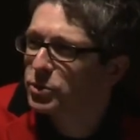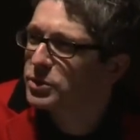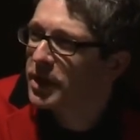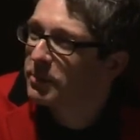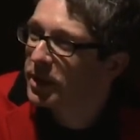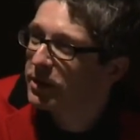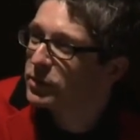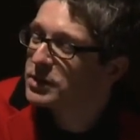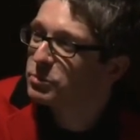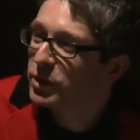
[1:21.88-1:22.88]
whose name I never
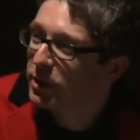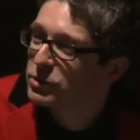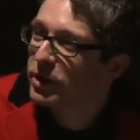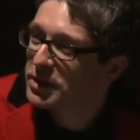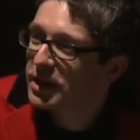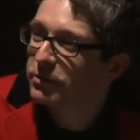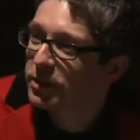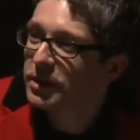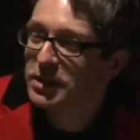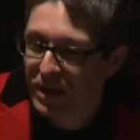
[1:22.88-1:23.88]
pronounce right, is that right?
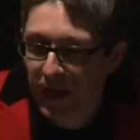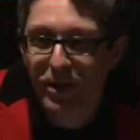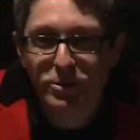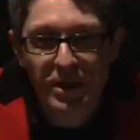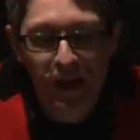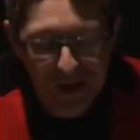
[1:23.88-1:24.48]
It's Clowes, Dan